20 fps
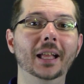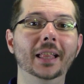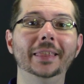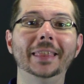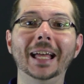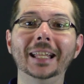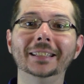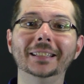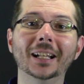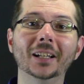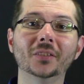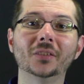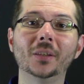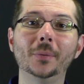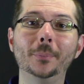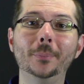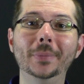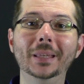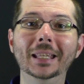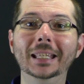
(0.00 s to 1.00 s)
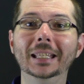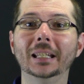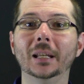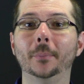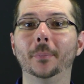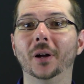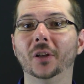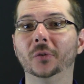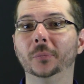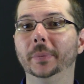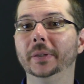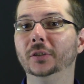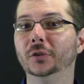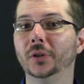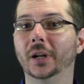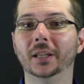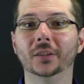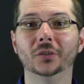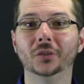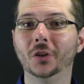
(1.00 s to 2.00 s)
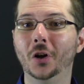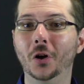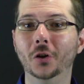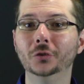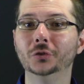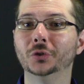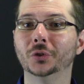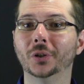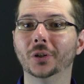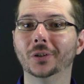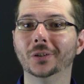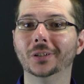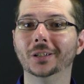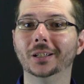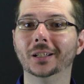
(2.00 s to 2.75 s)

that doesn't mean it must be transcultural.